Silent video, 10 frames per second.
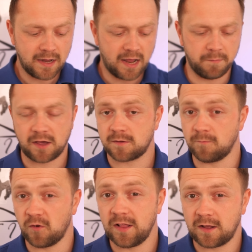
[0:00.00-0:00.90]
and we get
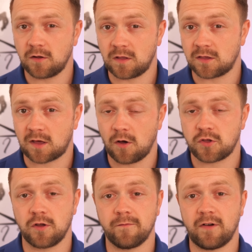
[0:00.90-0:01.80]
some really good
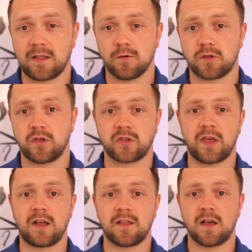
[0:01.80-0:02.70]
discussion on videos just
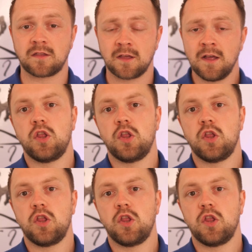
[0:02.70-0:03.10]
like this.